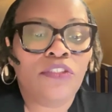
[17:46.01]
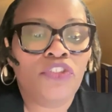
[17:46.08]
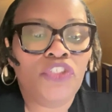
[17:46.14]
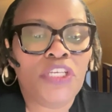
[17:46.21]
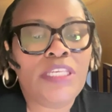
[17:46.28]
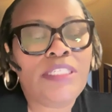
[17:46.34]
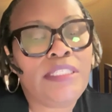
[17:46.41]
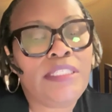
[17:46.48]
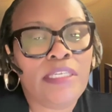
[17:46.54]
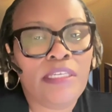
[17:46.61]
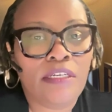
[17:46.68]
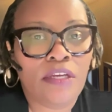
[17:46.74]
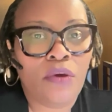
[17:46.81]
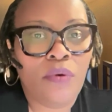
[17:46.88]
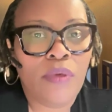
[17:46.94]
just
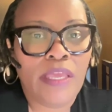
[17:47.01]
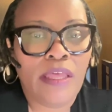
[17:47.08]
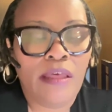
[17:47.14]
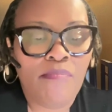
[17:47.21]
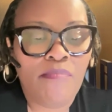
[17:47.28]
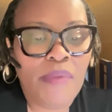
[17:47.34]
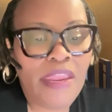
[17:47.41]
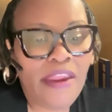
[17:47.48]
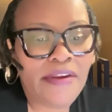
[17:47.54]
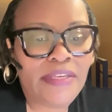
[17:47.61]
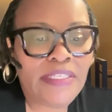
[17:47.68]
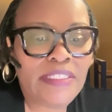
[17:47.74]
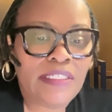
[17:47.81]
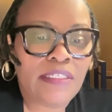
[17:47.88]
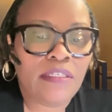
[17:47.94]
in a quick
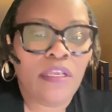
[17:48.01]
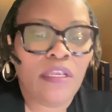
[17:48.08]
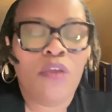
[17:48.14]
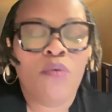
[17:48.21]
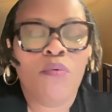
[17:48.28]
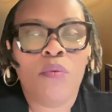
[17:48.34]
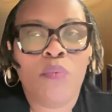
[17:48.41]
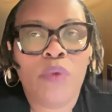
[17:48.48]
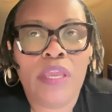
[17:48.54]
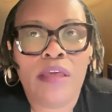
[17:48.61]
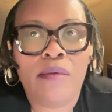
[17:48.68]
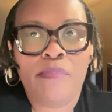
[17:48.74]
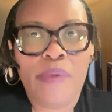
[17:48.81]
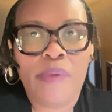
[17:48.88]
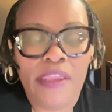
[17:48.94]
comparison, when we
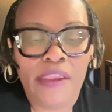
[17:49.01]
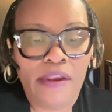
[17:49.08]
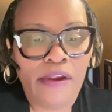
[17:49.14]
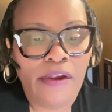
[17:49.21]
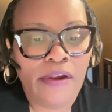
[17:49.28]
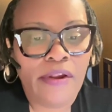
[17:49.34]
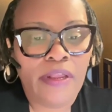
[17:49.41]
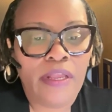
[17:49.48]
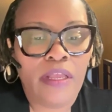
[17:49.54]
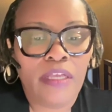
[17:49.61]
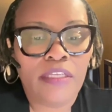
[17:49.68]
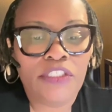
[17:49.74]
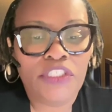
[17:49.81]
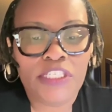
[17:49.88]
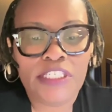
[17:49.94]
compare
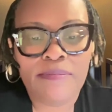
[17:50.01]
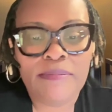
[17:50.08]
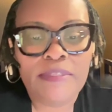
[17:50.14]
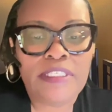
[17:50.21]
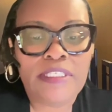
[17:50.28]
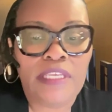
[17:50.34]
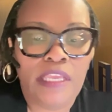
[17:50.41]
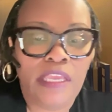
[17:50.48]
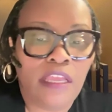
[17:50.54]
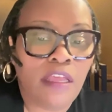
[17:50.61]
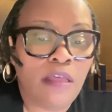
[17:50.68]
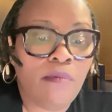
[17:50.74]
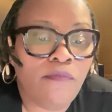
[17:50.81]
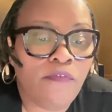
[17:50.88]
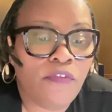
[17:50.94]
adjustments to
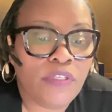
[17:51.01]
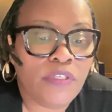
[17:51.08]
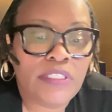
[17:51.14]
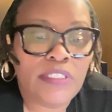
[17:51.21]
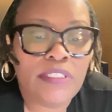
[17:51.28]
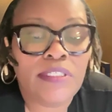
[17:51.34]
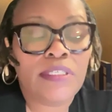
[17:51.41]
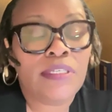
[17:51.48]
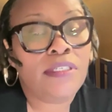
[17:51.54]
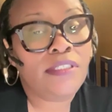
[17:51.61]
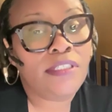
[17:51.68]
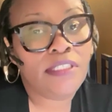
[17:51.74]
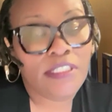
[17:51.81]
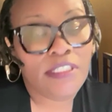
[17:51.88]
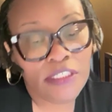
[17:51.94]
income versus
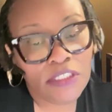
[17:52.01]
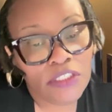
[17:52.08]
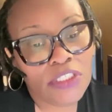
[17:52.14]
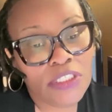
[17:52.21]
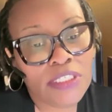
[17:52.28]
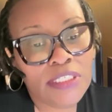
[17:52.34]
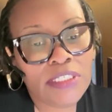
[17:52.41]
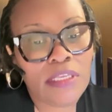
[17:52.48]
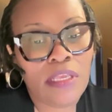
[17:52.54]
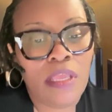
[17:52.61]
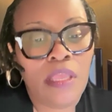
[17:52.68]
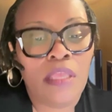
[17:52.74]
deductions.